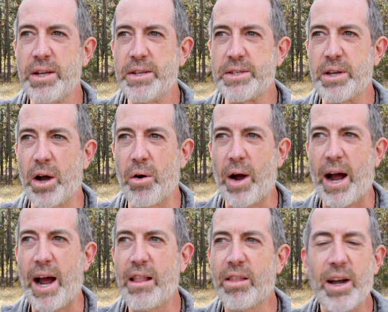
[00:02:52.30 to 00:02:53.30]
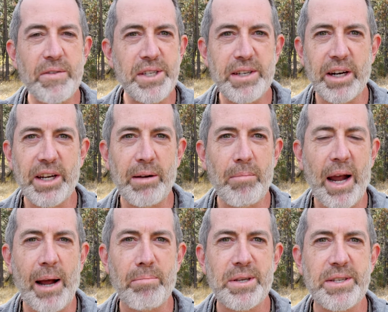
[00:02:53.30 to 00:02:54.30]
So I love studying
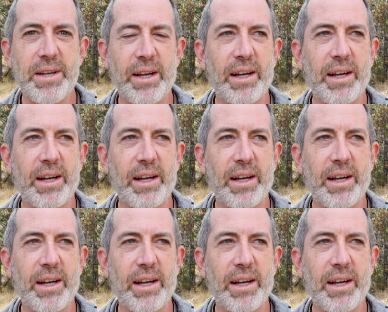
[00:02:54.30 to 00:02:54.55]
maps.